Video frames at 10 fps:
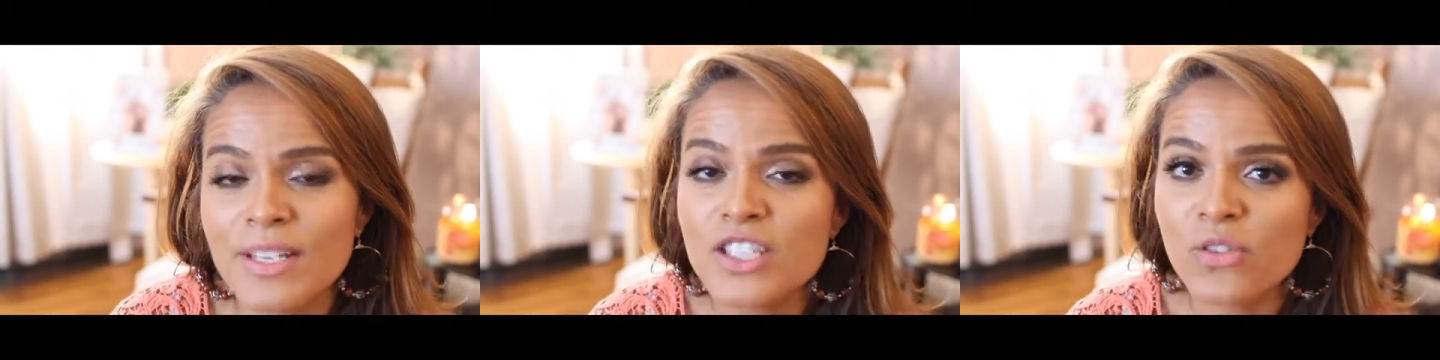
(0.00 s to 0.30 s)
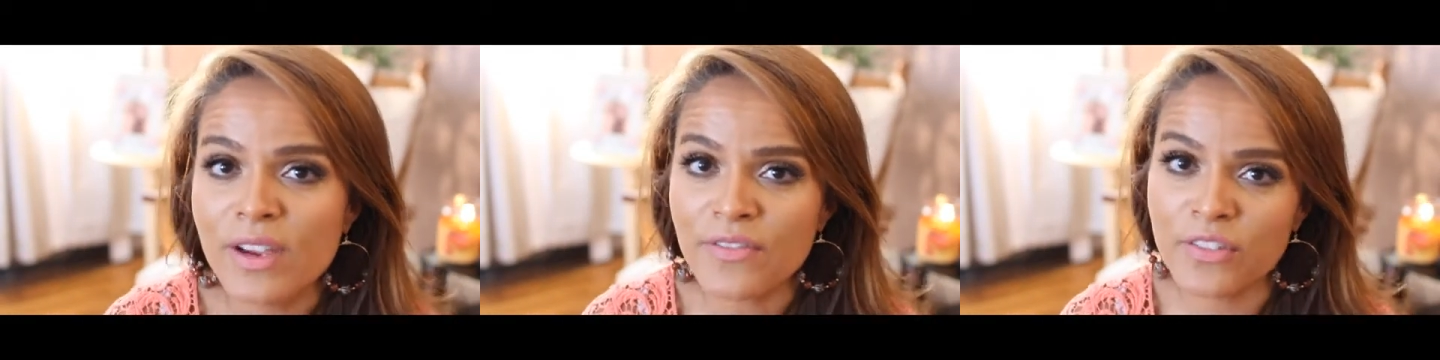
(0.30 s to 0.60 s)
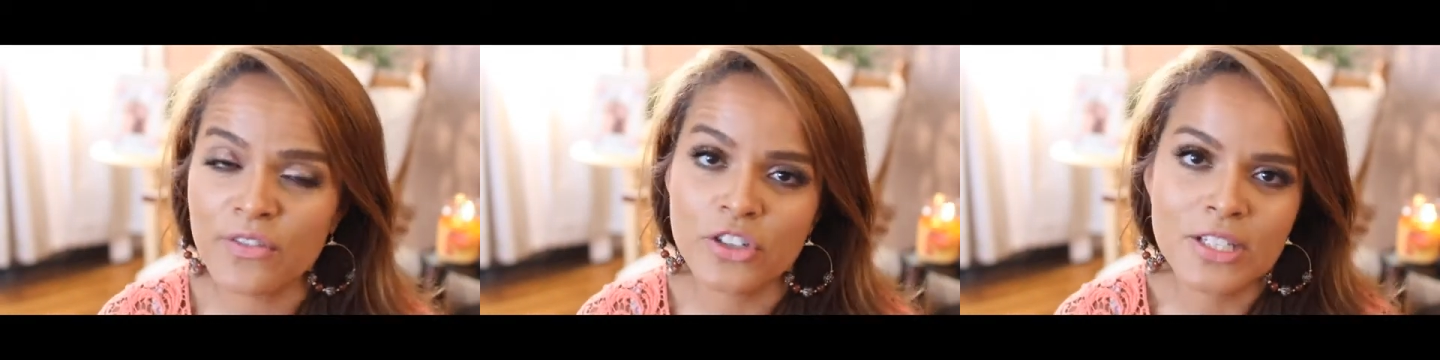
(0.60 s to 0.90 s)
it's great
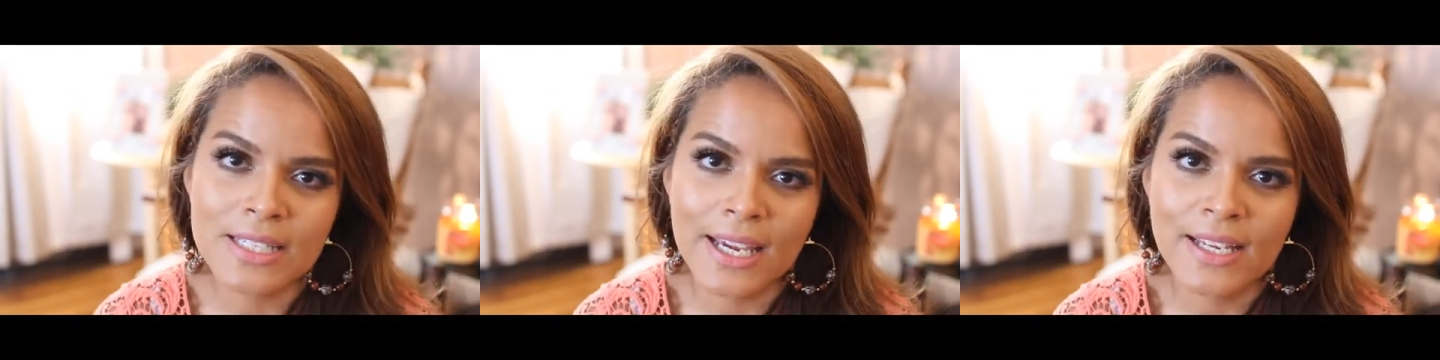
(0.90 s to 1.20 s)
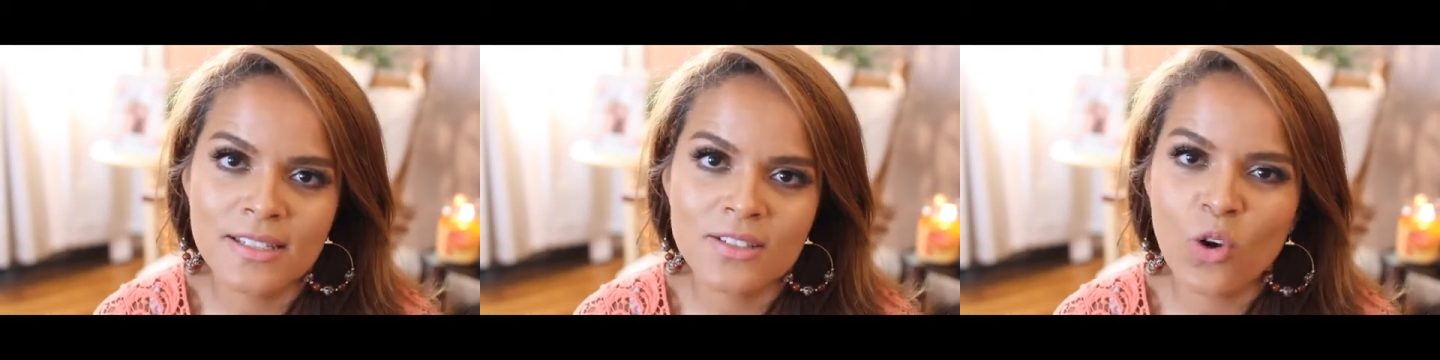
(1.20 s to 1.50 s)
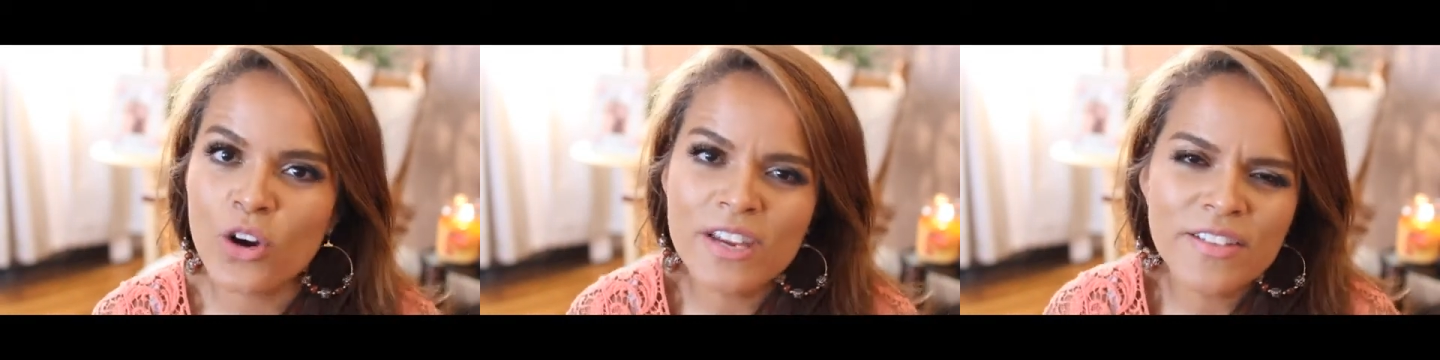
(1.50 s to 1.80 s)
for first dates,
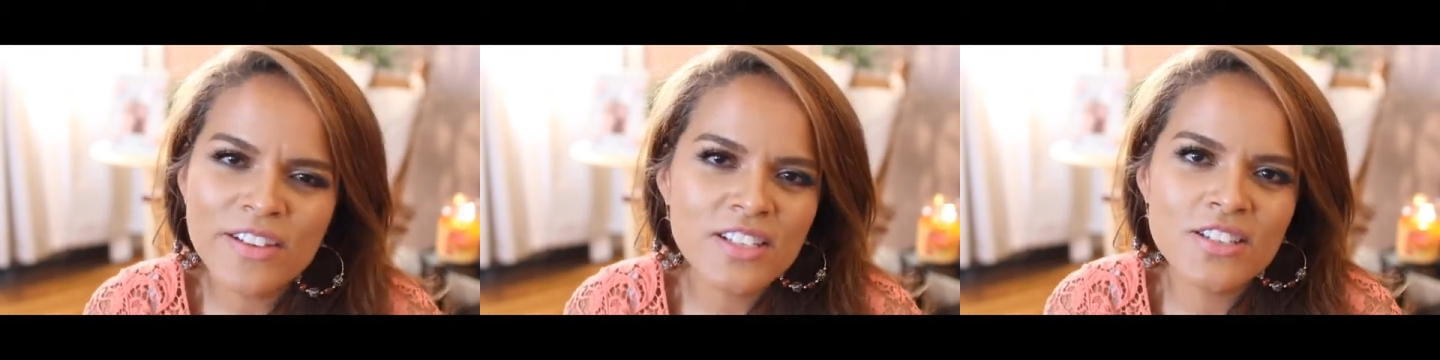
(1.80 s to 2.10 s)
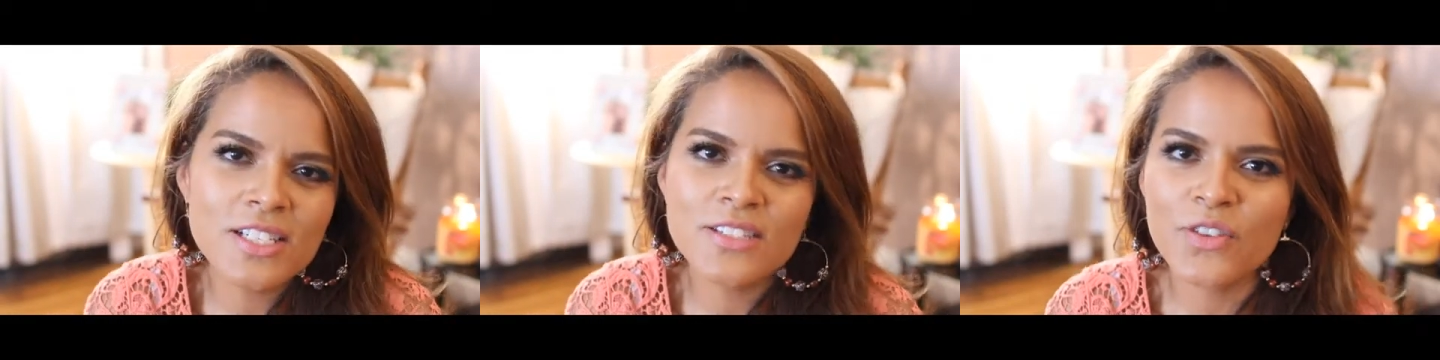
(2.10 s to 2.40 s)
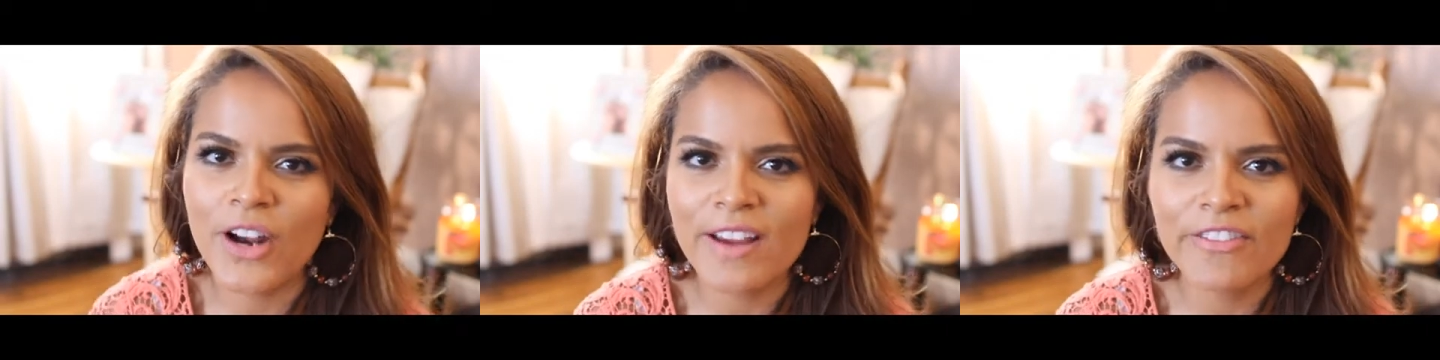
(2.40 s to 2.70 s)
or even just
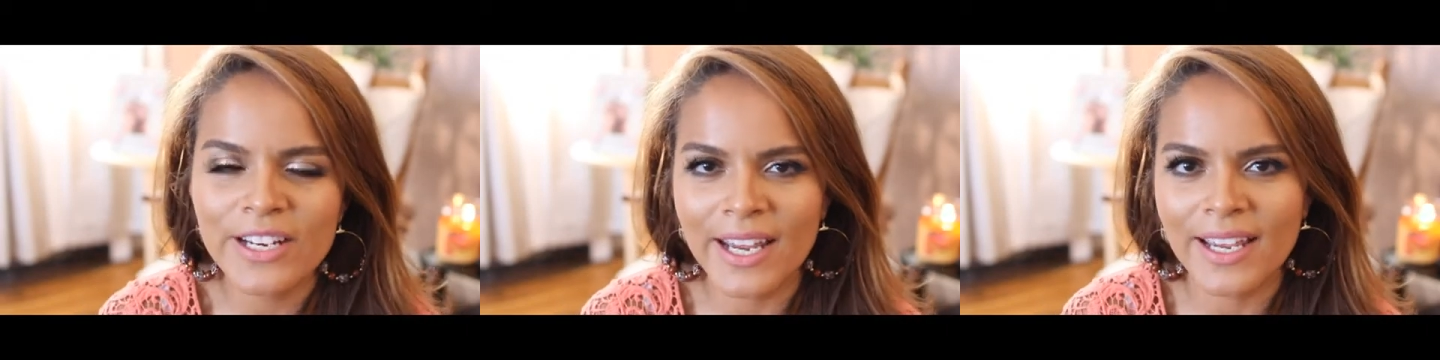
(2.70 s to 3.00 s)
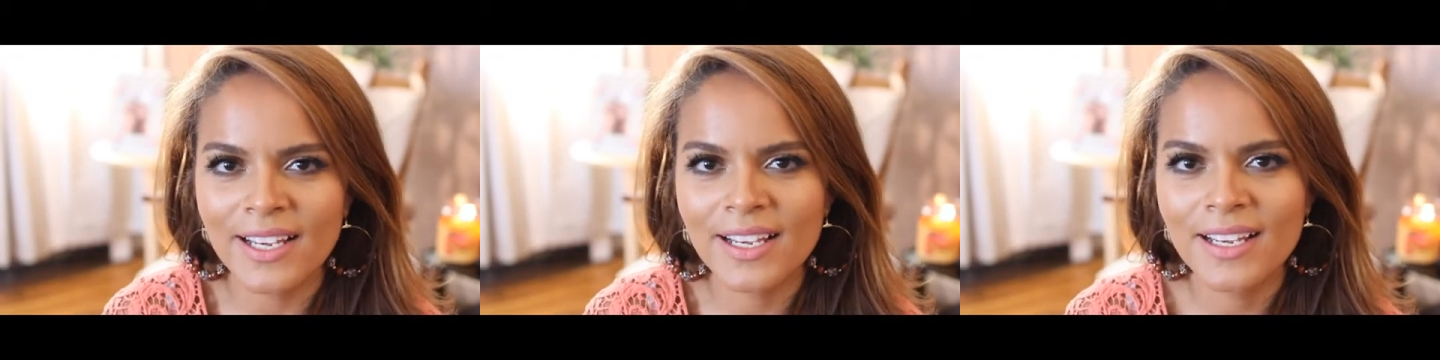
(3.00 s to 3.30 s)
for every day.